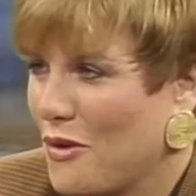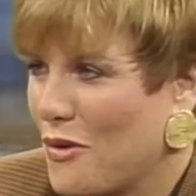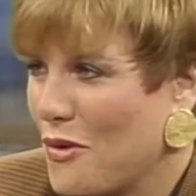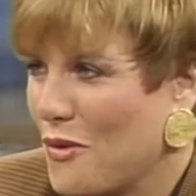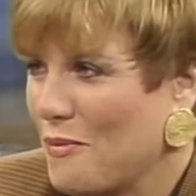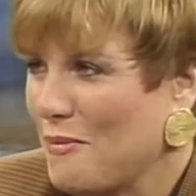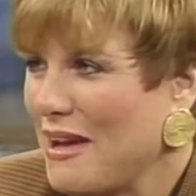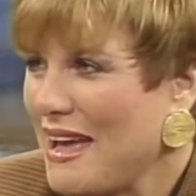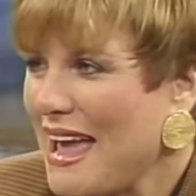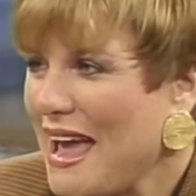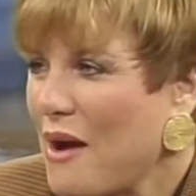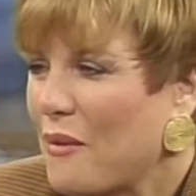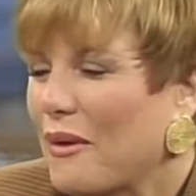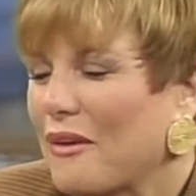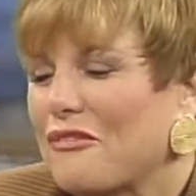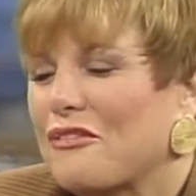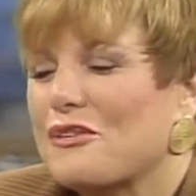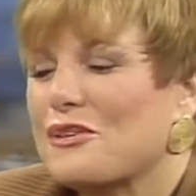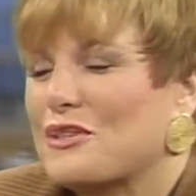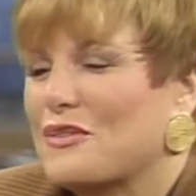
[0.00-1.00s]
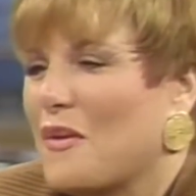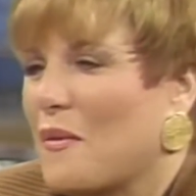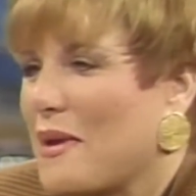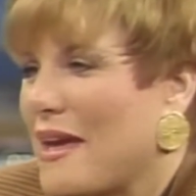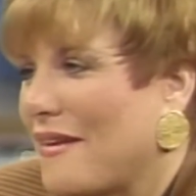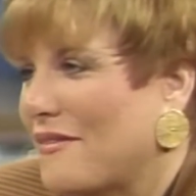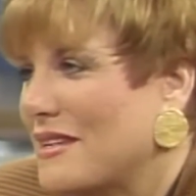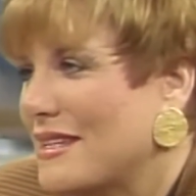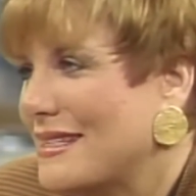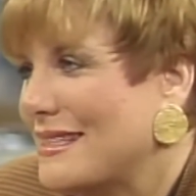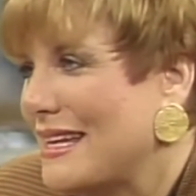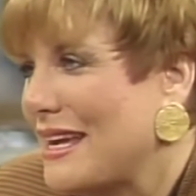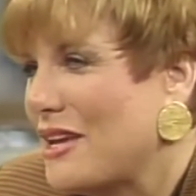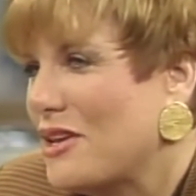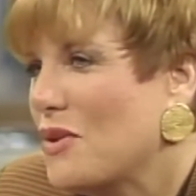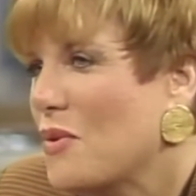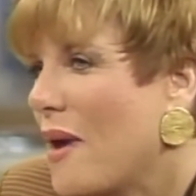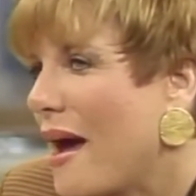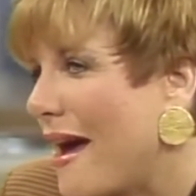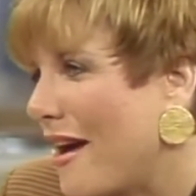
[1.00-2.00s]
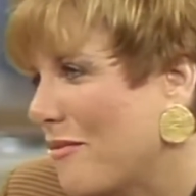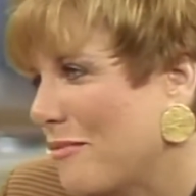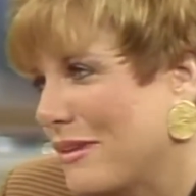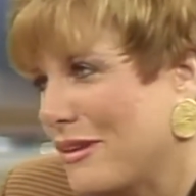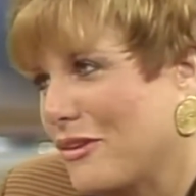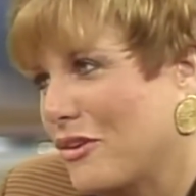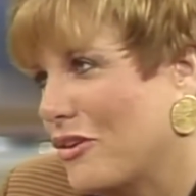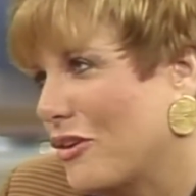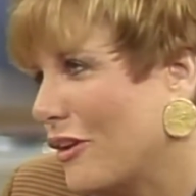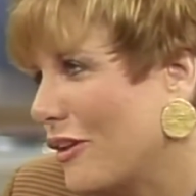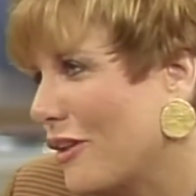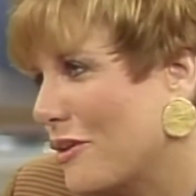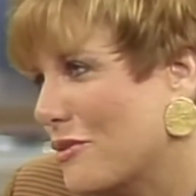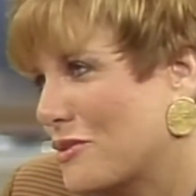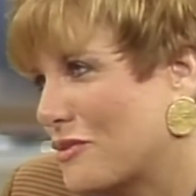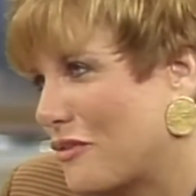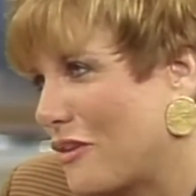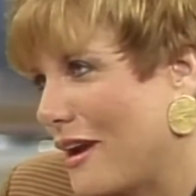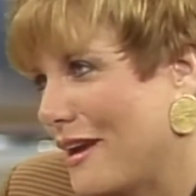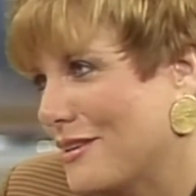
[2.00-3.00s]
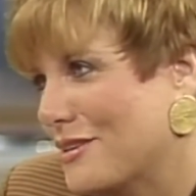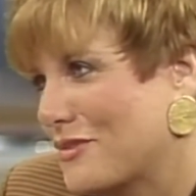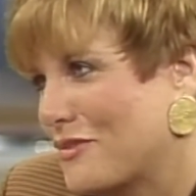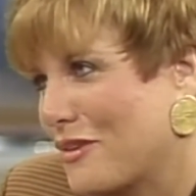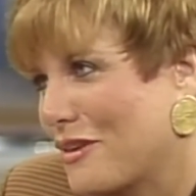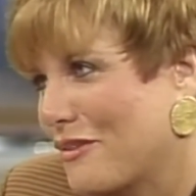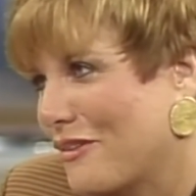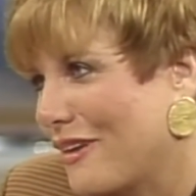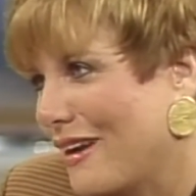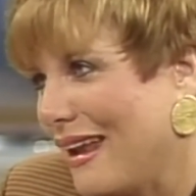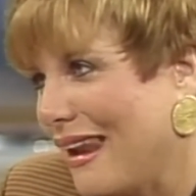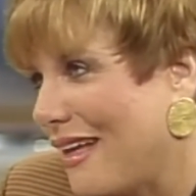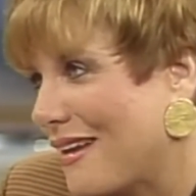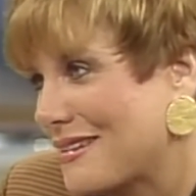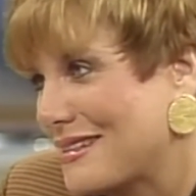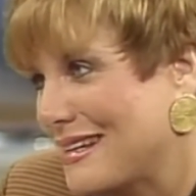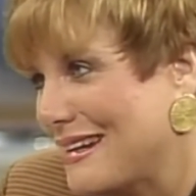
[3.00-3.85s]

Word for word: home, well, first of all, we have to say you have been close friends for a very long